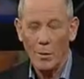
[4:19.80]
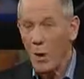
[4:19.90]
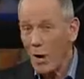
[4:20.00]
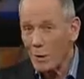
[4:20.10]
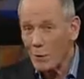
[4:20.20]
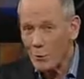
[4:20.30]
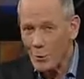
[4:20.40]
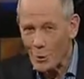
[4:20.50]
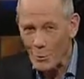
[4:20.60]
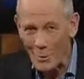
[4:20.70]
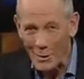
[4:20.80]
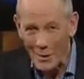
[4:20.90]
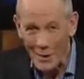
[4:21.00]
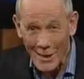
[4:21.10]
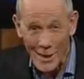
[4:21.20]
Why don't you open
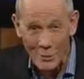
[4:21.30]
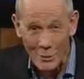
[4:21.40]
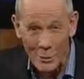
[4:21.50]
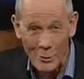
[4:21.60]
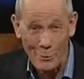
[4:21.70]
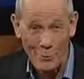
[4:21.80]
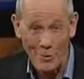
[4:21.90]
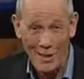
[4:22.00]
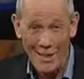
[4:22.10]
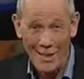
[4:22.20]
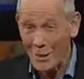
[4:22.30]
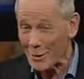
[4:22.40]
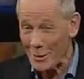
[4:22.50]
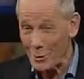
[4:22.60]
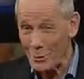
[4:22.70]
an account too?
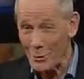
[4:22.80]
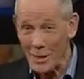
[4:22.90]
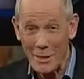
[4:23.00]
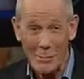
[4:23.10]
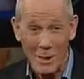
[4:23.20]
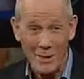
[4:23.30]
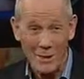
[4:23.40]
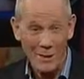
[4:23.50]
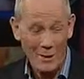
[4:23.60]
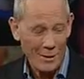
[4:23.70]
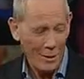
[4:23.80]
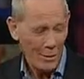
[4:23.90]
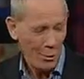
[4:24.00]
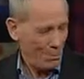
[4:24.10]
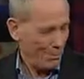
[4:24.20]
Just call Centrebet.
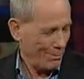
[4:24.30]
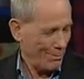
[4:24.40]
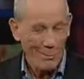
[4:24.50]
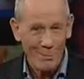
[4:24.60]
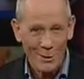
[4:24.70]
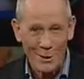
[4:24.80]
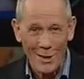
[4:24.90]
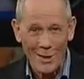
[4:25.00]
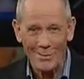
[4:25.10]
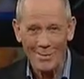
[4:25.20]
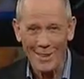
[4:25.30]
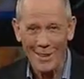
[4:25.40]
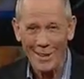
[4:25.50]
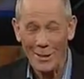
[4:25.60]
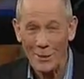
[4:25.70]
Oop, sorry,
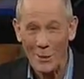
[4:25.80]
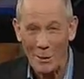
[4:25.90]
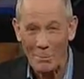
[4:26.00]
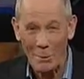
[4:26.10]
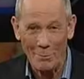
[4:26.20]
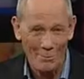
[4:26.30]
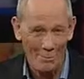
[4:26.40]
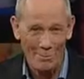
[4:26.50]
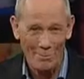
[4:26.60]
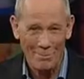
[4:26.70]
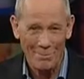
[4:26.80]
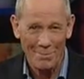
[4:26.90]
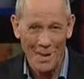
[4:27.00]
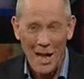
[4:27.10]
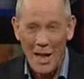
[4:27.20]
lost the number.
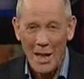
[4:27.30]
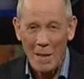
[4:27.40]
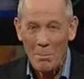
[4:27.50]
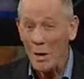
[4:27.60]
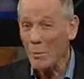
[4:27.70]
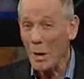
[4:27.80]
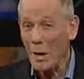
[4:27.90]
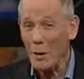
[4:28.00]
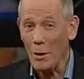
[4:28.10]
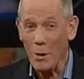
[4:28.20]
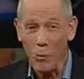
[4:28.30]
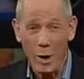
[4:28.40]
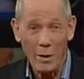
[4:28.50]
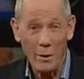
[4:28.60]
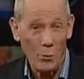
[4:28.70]
Meanwhile,
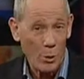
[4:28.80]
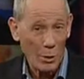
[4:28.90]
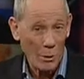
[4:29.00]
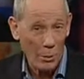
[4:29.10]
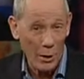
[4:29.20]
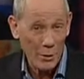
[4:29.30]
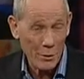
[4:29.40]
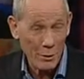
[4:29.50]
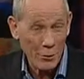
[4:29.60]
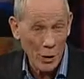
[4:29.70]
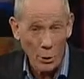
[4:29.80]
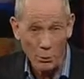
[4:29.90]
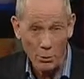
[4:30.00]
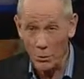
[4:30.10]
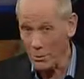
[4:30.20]
when will the price of
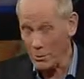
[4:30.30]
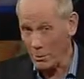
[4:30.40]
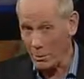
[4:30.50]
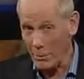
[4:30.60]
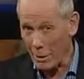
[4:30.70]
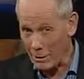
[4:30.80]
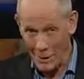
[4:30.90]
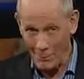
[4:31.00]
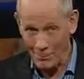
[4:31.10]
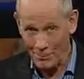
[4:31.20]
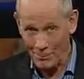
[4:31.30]
gold stop rising?